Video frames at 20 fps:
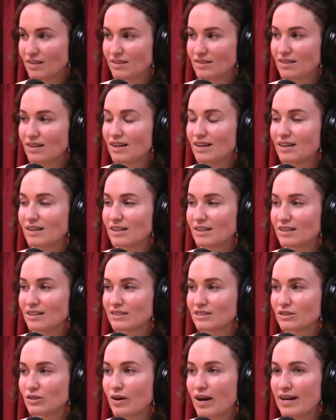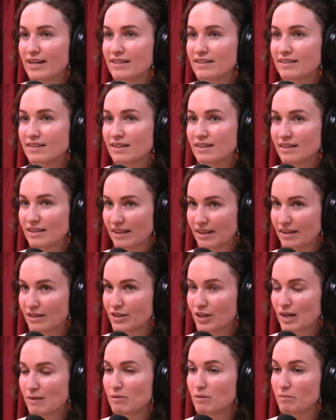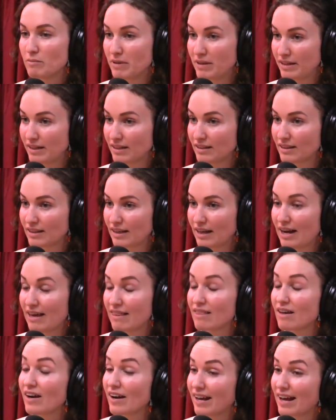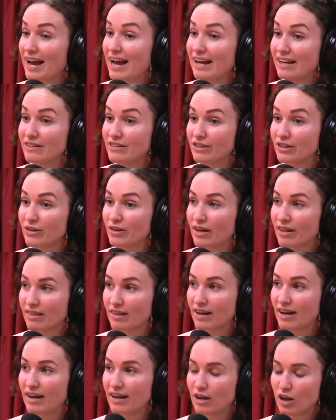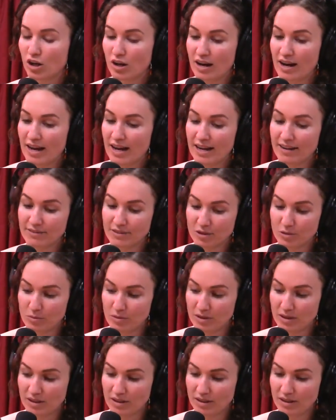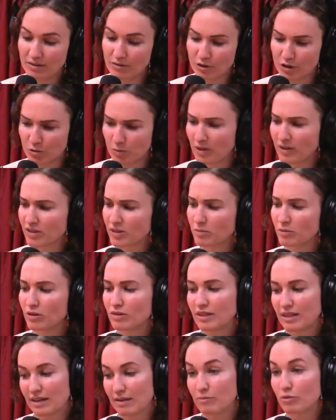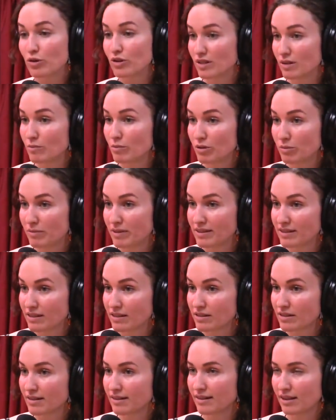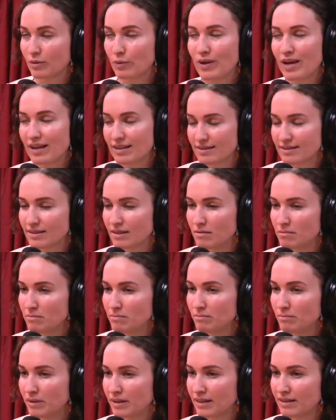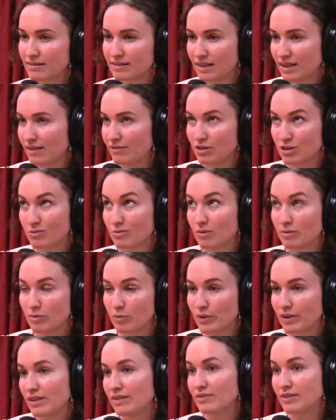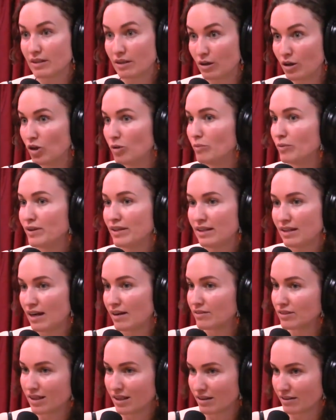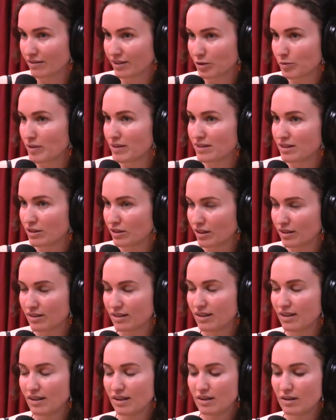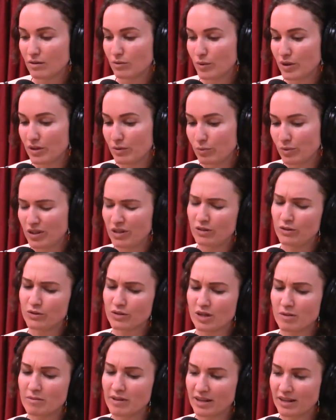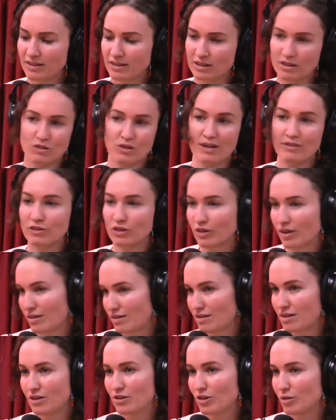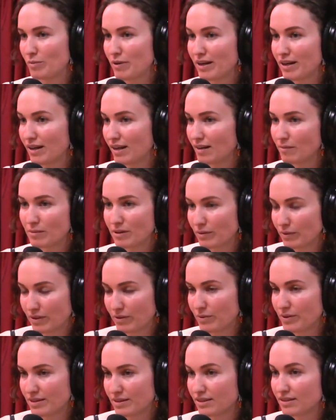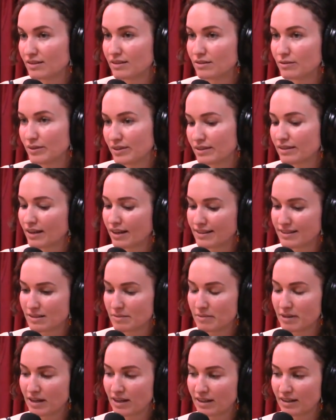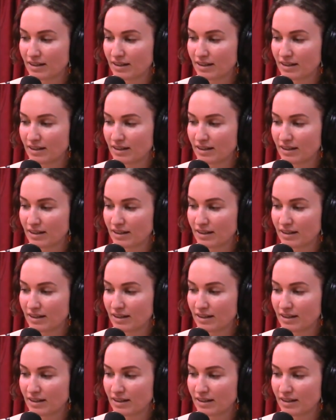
Uh, so I didn't get a job immediately. I thought I had to. I thought I have to be responsible. Like, of course, I'm with my sister. Like, we had some money saved. Just uh, we lived at home. We didn't have a lot of expenses. Like, we we used our money to travel across the country picketing, but we, we still we still had some money.